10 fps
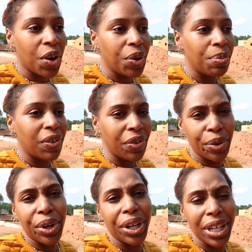home
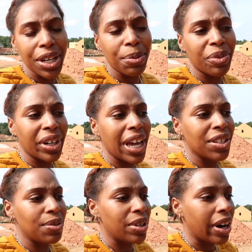before, you know, before it
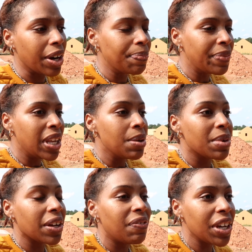got too dark.
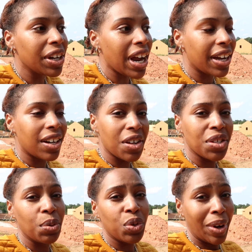But I figured I could
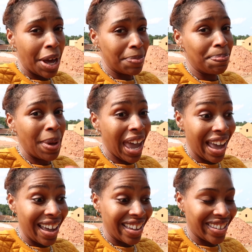also drive
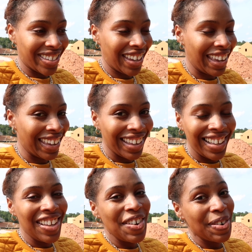past
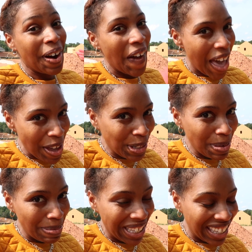where our house
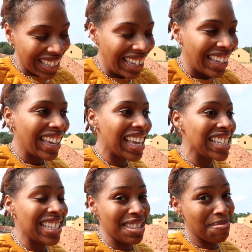will be
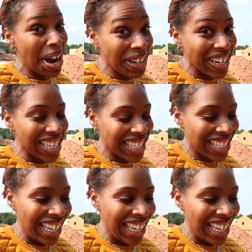and see the progress.